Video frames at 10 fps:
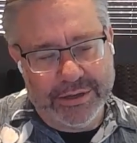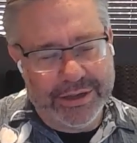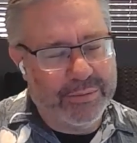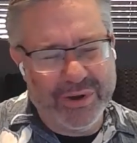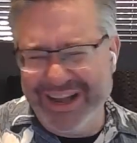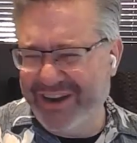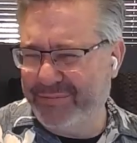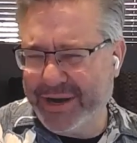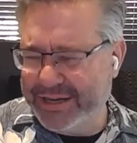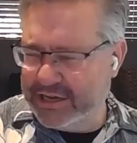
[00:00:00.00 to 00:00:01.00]
like we're an
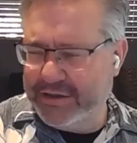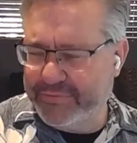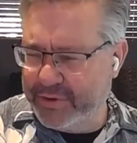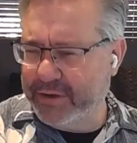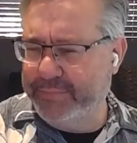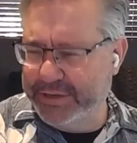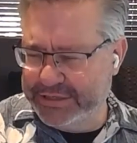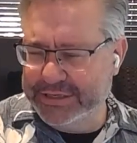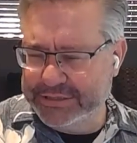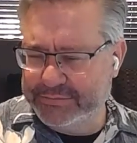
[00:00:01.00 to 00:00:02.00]
enterprise software
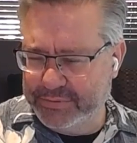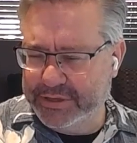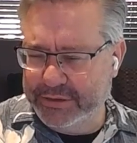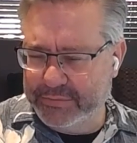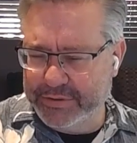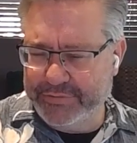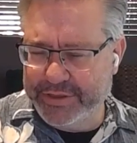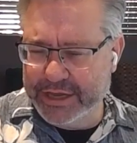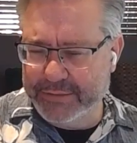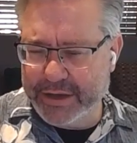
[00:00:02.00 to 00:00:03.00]
business, really, if you
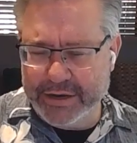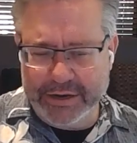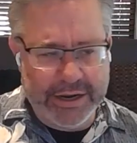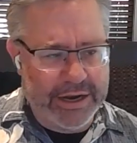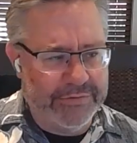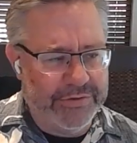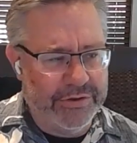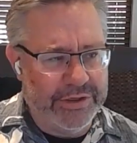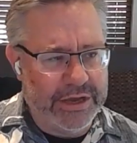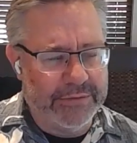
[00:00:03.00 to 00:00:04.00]
think about it. And if
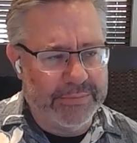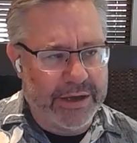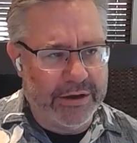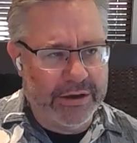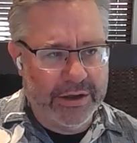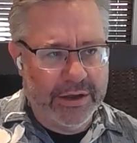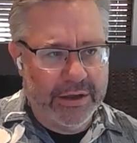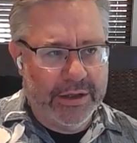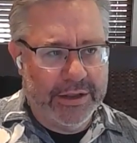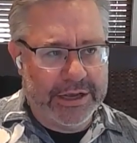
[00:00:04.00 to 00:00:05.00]
you think about
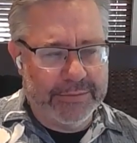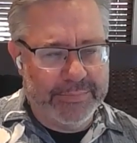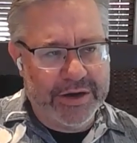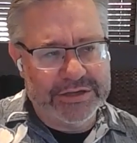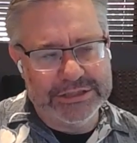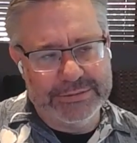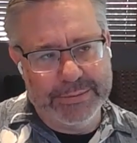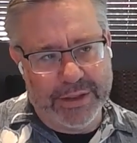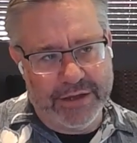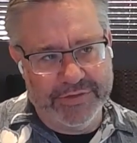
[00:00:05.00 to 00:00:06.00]
the comparisons
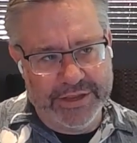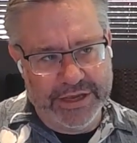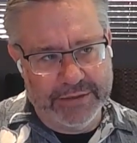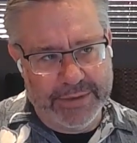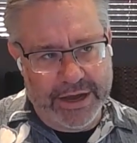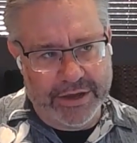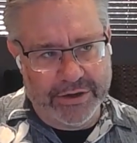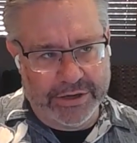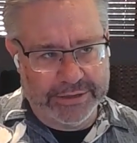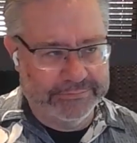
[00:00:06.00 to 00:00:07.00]
people often think about are like